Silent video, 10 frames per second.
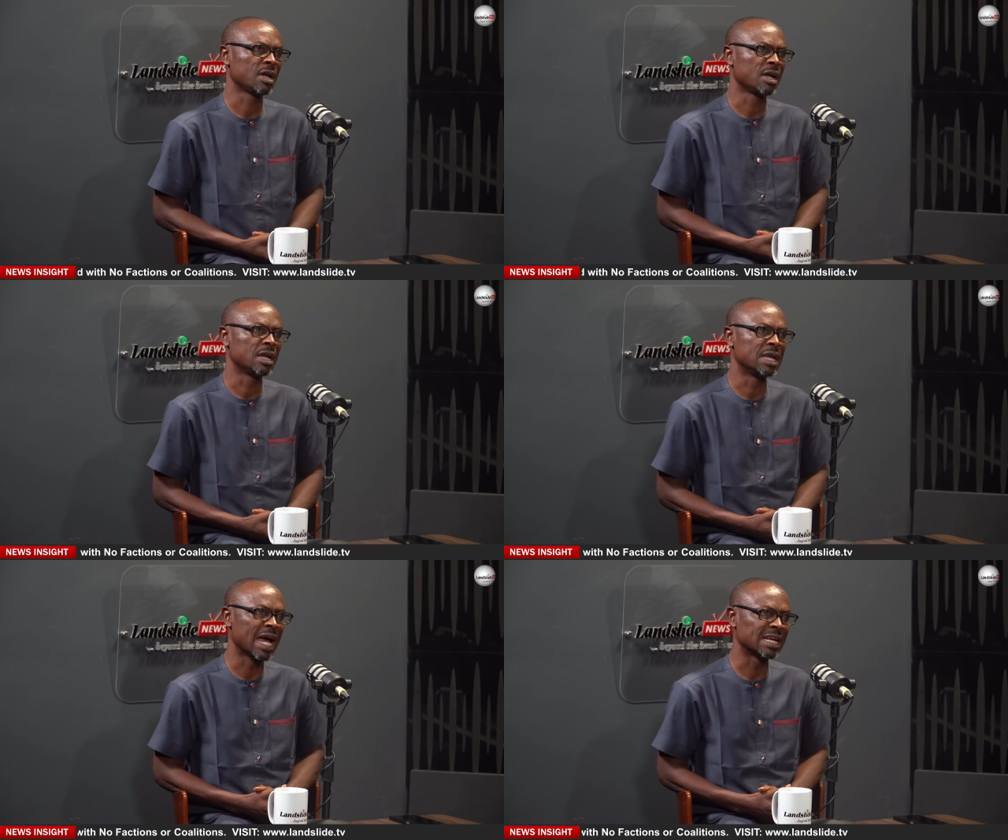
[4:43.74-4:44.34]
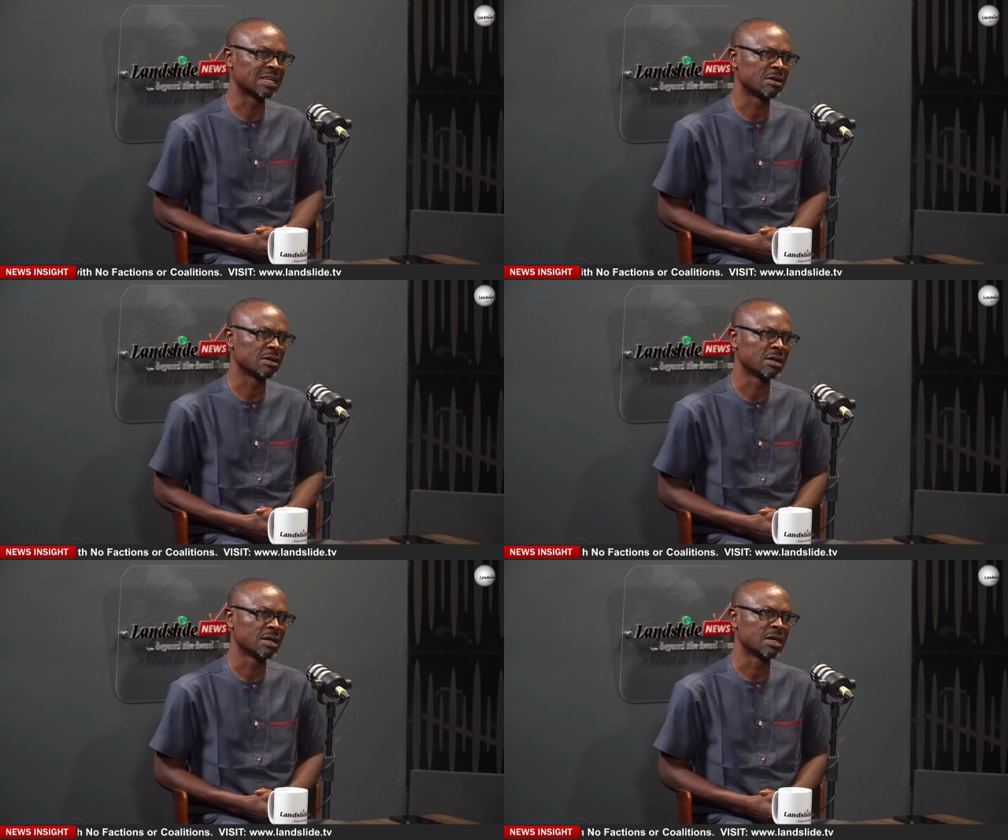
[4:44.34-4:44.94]
that
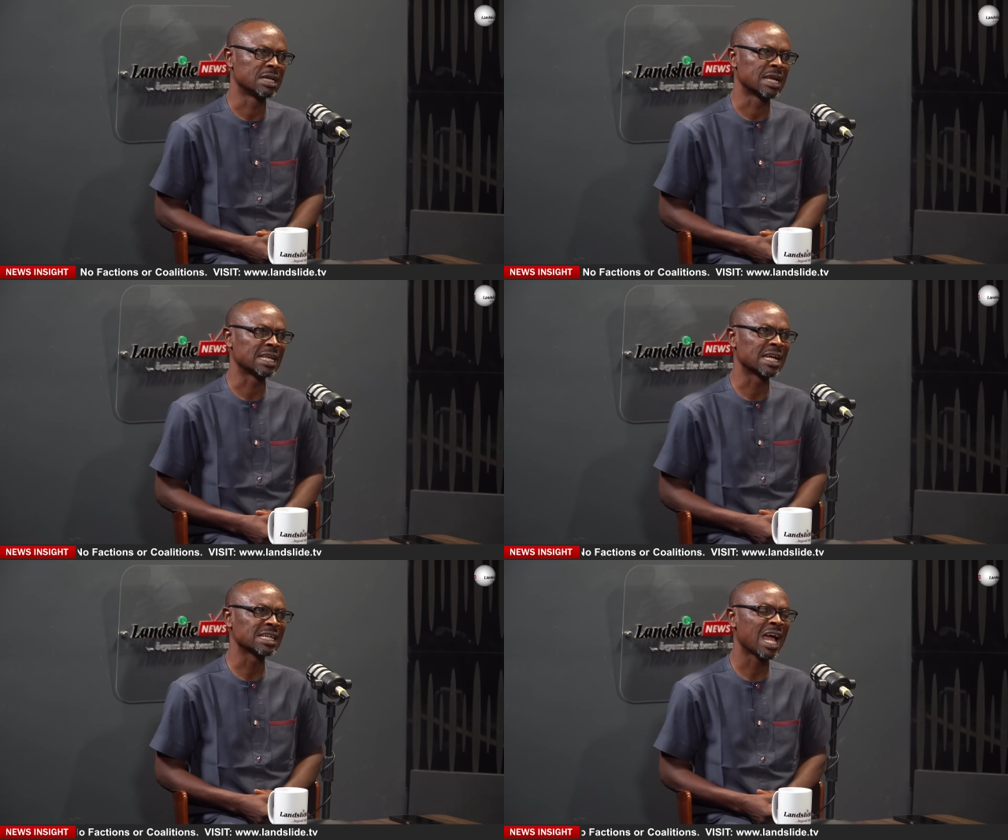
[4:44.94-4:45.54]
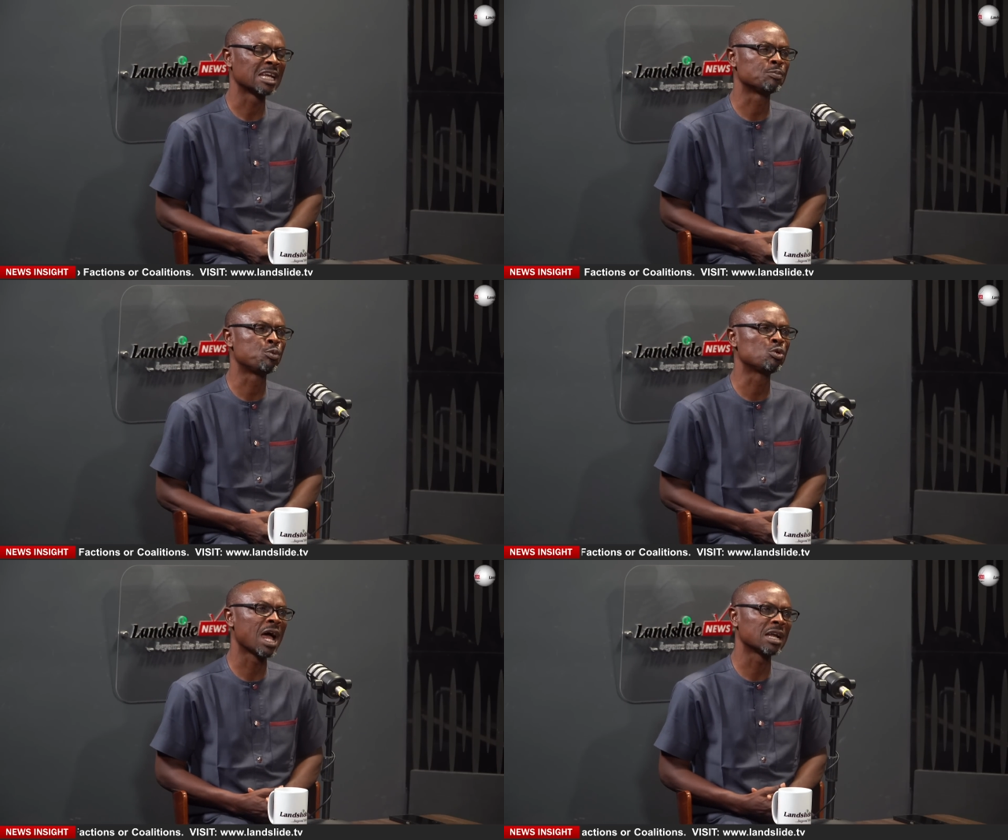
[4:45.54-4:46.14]
Natasha had
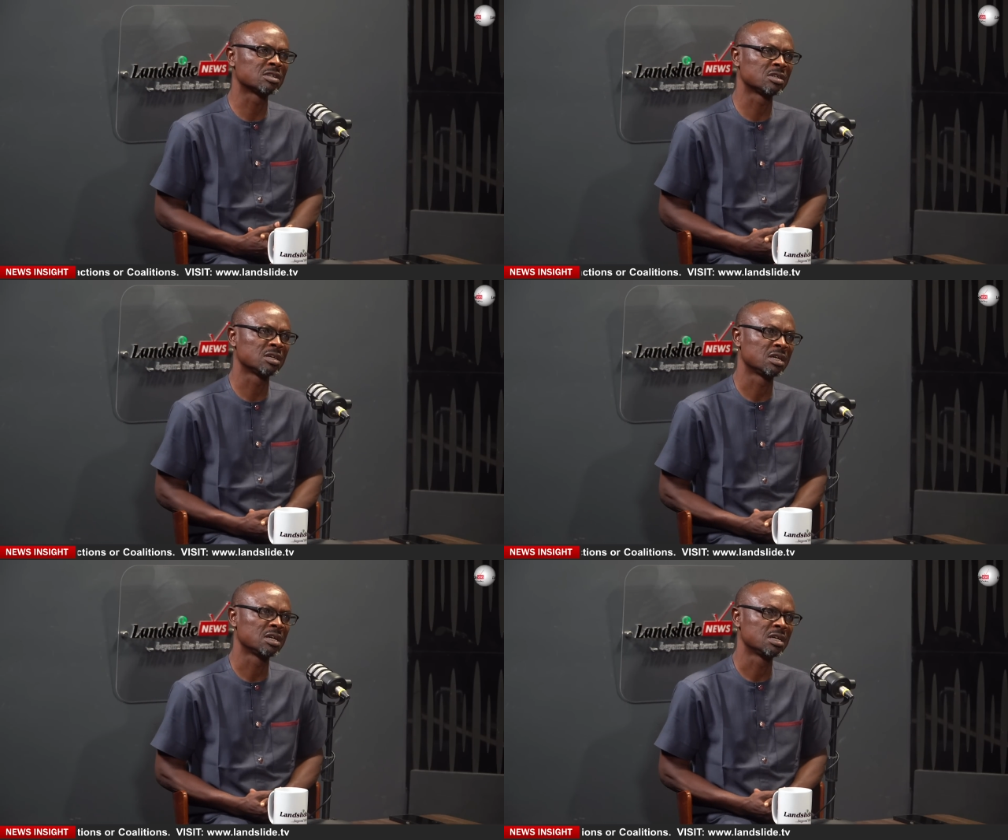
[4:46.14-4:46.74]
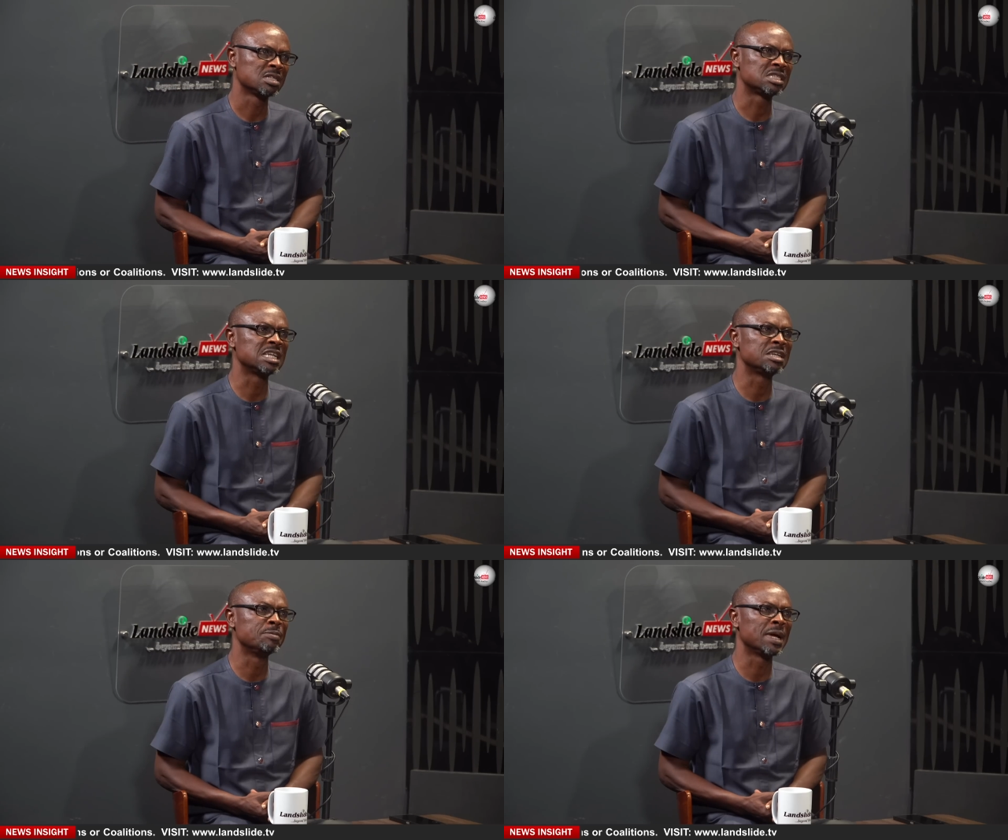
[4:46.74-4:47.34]
put out
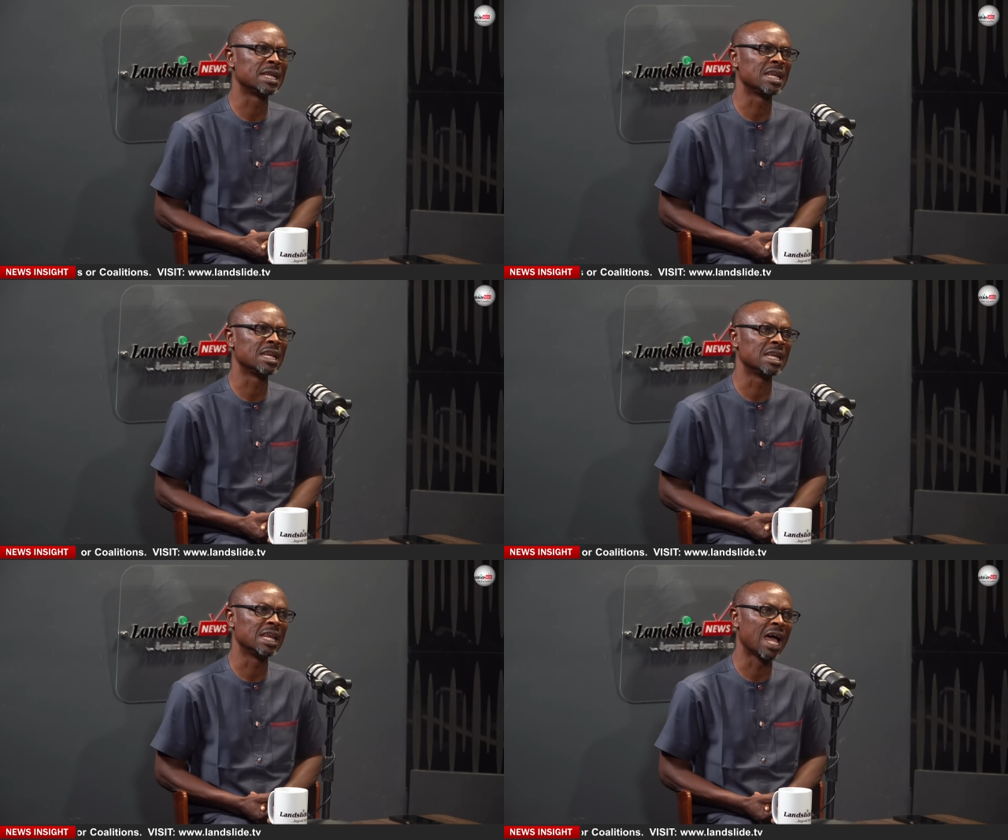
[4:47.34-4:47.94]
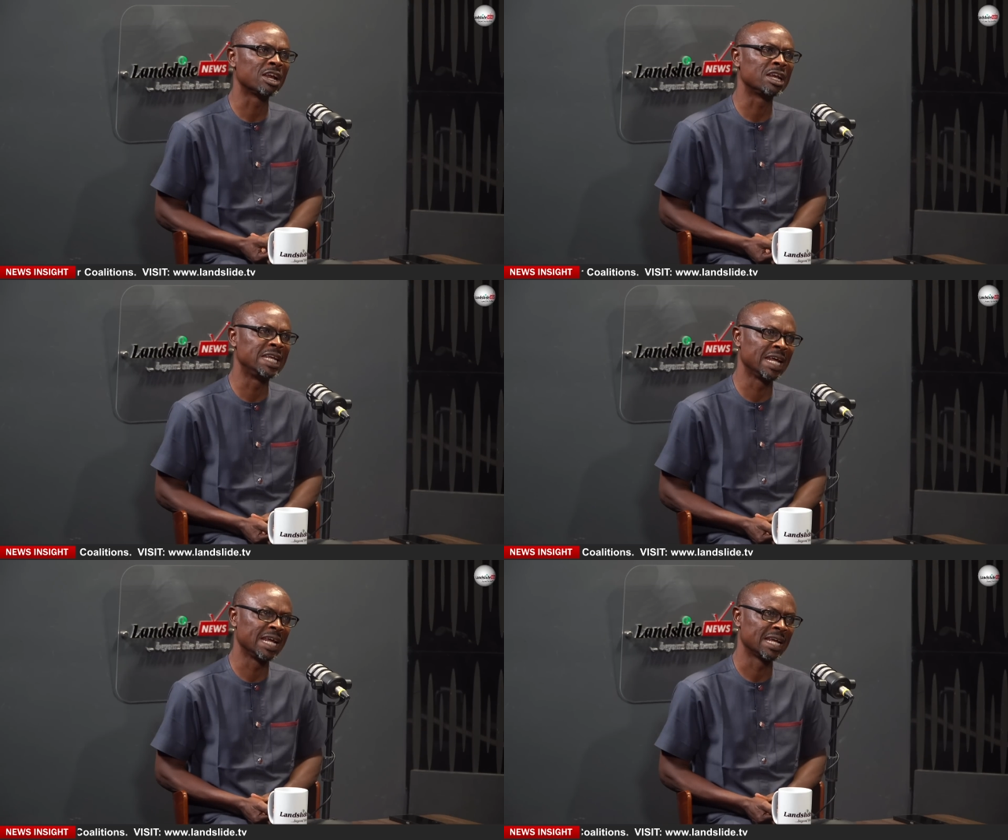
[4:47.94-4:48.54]
statement out
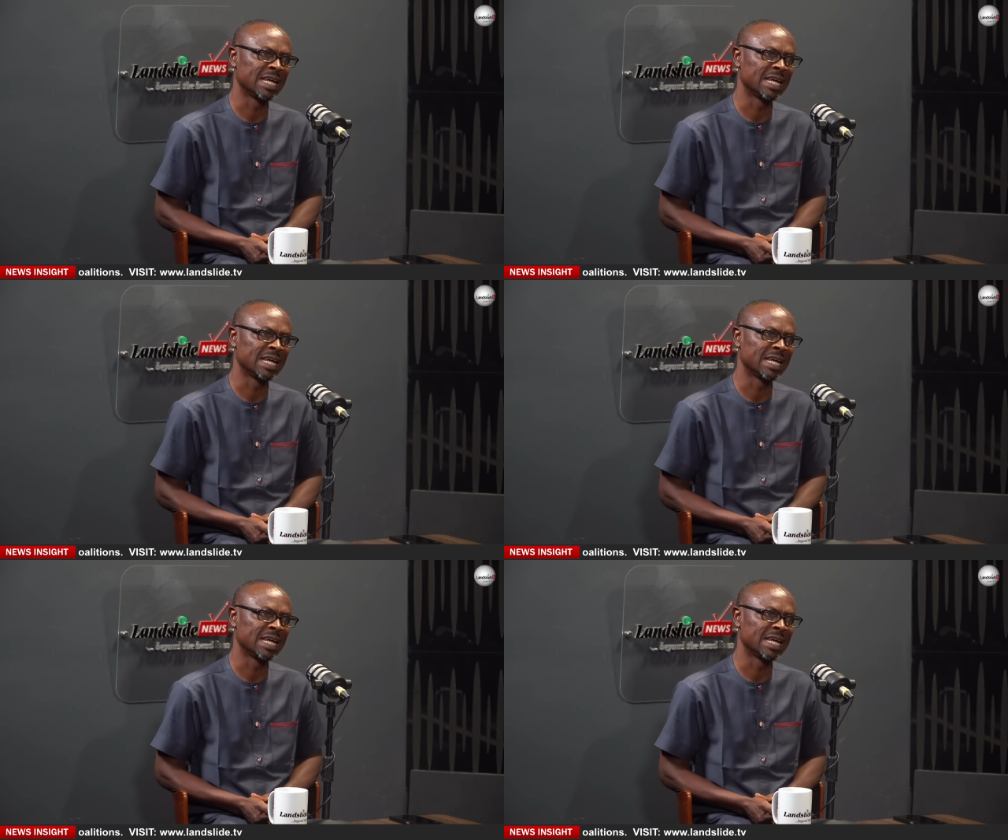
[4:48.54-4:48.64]
there